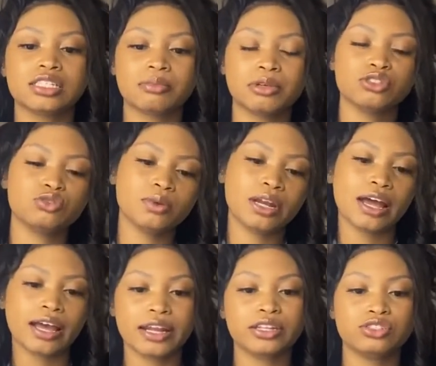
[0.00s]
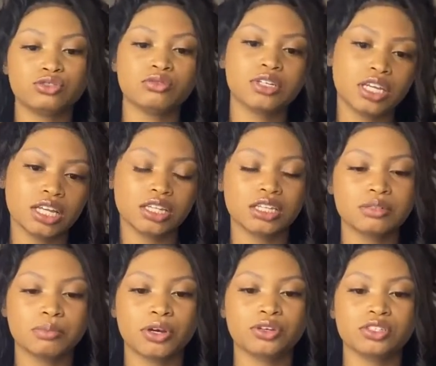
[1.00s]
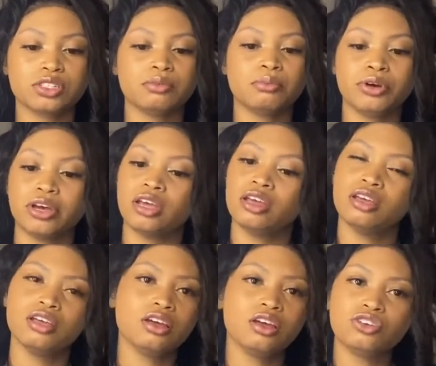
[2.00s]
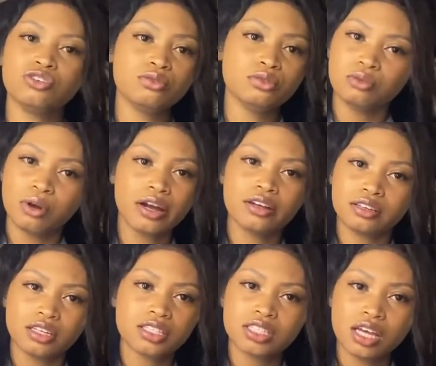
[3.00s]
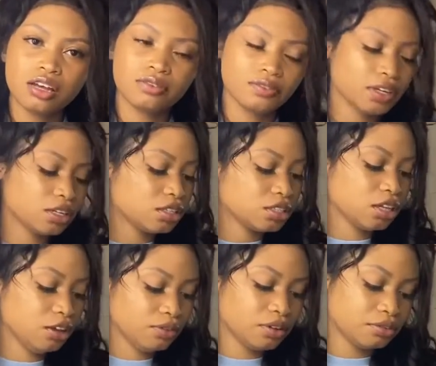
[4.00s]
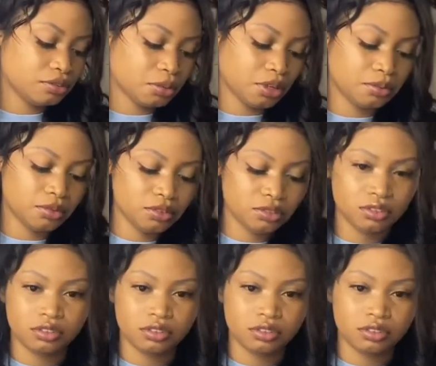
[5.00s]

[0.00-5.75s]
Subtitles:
I'm gonna do what I gotta do to get this person. But you hurting yourself. You're fucking yourself over, baby.